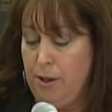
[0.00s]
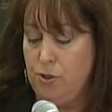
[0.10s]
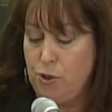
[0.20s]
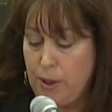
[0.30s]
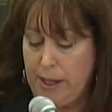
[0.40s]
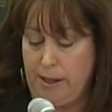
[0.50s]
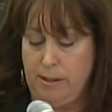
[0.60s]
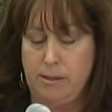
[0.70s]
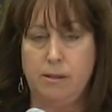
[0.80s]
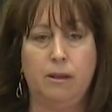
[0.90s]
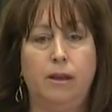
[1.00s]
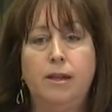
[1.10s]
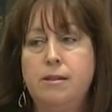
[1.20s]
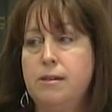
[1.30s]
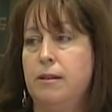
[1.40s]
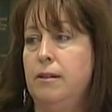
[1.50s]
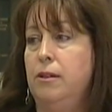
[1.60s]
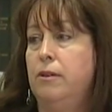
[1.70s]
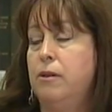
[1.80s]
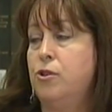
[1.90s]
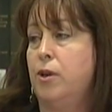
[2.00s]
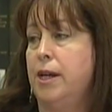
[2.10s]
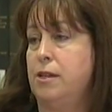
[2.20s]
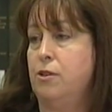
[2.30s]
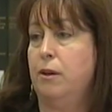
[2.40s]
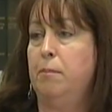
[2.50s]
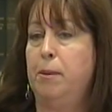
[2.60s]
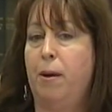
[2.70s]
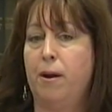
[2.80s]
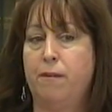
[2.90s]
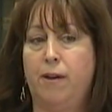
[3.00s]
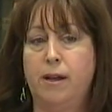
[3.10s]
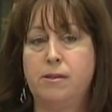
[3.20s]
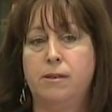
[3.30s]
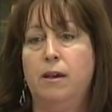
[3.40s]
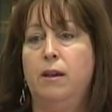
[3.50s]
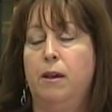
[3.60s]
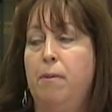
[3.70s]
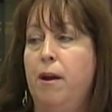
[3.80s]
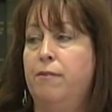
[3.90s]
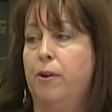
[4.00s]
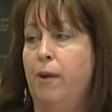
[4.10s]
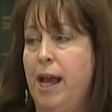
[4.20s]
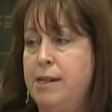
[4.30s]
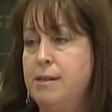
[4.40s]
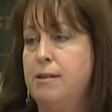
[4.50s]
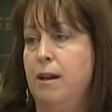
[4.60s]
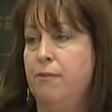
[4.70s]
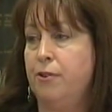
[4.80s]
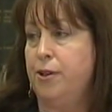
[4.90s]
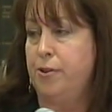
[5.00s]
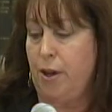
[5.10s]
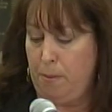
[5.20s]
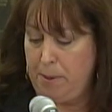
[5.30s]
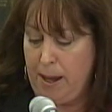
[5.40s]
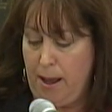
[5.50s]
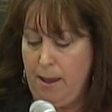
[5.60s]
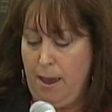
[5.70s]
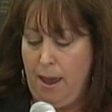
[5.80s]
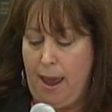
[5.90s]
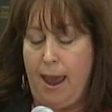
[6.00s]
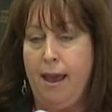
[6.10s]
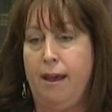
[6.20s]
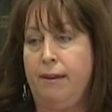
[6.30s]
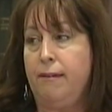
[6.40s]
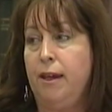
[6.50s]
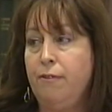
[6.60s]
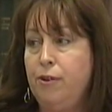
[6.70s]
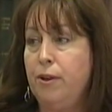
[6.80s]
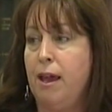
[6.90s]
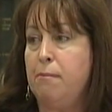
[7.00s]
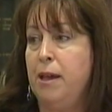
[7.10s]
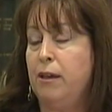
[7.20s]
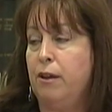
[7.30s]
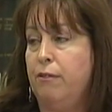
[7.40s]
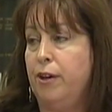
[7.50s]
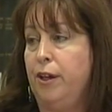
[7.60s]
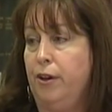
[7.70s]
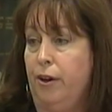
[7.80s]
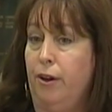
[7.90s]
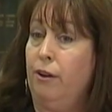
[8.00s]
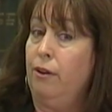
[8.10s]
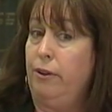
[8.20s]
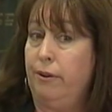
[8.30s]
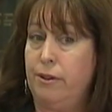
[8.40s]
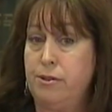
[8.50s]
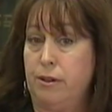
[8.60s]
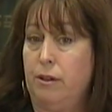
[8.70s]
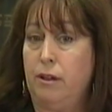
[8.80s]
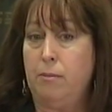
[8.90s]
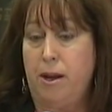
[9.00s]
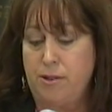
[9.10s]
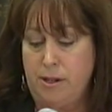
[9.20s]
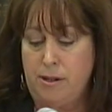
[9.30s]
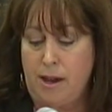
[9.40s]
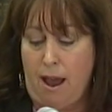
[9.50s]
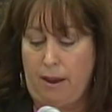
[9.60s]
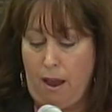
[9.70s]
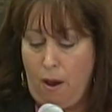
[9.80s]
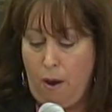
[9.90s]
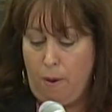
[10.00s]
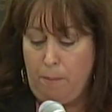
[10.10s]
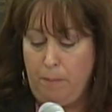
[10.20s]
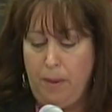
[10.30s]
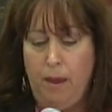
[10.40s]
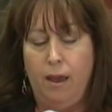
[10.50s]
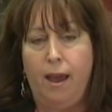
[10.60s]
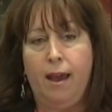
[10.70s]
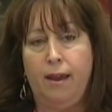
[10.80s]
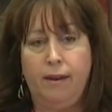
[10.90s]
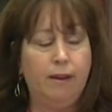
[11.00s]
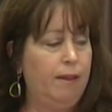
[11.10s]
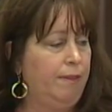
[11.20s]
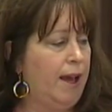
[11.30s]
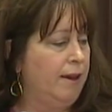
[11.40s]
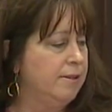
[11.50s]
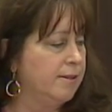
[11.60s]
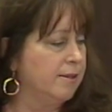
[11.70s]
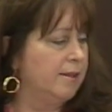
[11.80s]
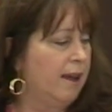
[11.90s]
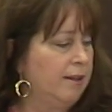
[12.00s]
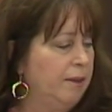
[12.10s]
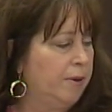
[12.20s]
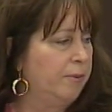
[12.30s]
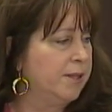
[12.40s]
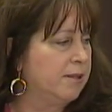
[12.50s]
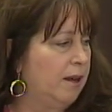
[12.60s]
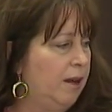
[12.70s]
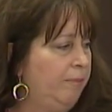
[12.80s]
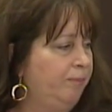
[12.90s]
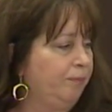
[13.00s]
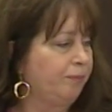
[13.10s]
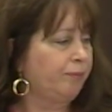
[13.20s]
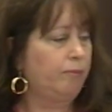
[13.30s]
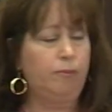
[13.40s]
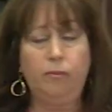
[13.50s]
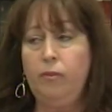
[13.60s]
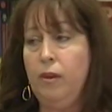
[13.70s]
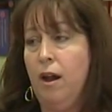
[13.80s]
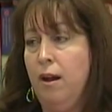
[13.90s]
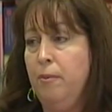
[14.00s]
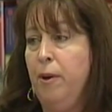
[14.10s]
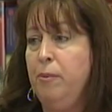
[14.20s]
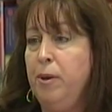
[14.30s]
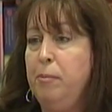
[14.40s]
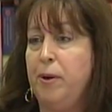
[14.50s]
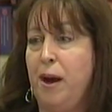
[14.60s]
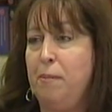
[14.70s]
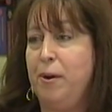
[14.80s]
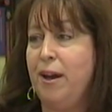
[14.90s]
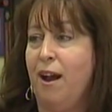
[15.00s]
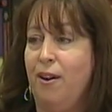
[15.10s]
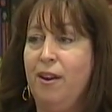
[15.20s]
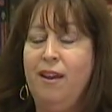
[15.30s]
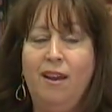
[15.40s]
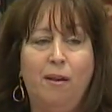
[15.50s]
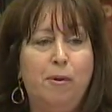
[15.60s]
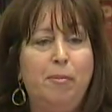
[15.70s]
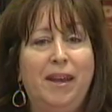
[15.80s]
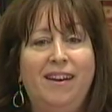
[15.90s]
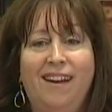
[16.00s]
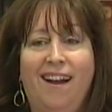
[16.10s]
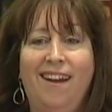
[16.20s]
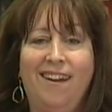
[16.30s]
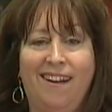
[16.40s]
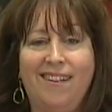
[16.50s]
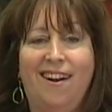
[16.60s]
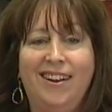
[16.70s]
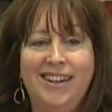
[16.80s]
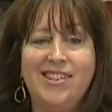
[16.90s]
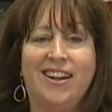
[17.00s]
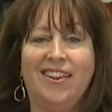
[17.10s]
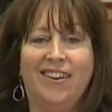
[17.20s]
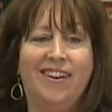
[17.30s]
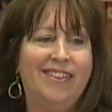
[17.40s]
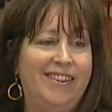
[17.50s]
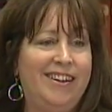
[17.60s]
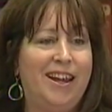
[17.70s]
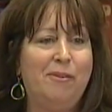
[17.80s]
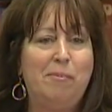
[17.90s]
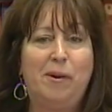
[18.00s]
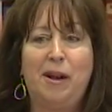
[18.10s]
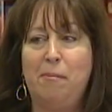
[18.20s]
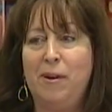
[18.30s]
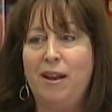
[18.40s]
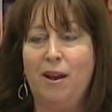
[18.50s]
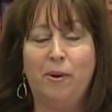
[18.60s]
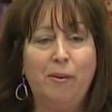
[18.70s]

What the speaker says: Join us. Instantly, you can join us. You can be part of us. You're part of a grand design for utopia. And if you can't make it over here, you can certainly mount an attack at home. And that is exactly what we saw when we put our book out. Mubin and I called each other the day we put our book out.